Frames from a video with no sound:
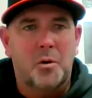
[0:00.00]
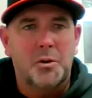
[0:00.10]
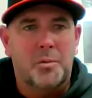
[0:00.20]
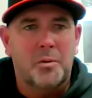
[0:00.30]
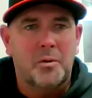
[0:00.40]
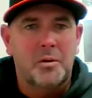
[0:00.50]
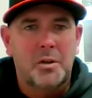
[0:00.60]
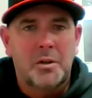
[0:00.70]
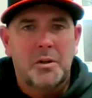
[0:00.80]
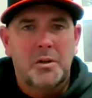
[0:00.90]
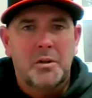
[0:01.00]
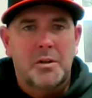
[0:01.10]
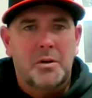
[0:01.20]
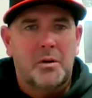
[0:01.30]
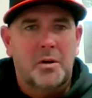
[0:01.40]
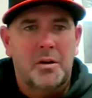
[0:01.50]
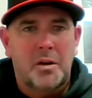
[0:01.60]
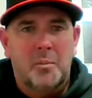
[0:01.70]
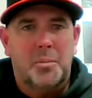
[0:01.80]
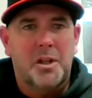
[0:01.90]
multiple
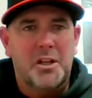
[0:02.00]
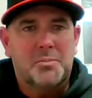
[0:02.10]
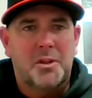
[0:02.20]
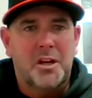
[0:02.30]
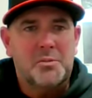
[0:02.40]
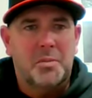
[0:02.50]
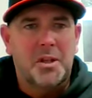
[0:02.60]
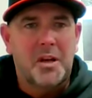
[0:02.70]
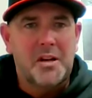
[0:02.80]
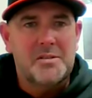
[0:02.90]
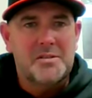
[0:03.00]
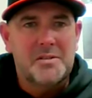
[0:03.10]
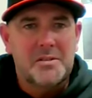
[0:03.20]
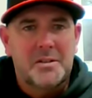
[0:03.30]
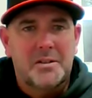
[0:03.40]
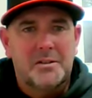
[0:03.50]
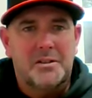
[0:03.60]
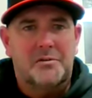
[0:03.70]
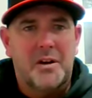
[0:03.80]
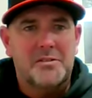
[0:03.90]
plus plays
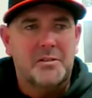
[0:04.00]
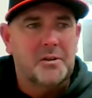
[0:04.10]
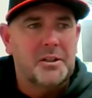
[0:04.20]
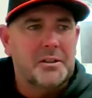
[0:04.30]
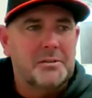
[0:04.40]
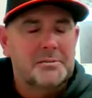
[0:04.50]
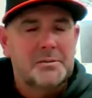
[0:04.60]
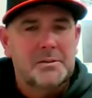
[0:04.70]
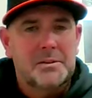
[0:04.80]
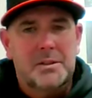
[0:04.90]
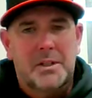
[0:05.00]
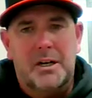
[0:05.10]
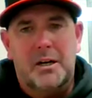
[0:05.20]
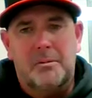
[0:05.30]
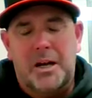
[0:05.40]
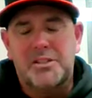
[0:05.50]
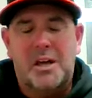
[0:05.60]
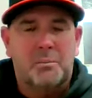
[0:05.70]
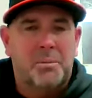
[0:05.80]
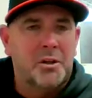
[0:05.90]
defensively. I just
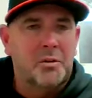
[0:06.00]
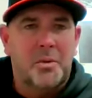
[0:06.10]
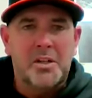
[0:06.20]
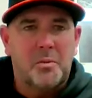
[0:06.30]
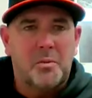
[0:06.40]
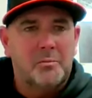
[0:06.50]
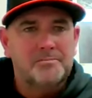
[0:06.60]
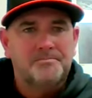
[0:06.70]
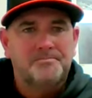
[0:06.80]
thought we played good baseball.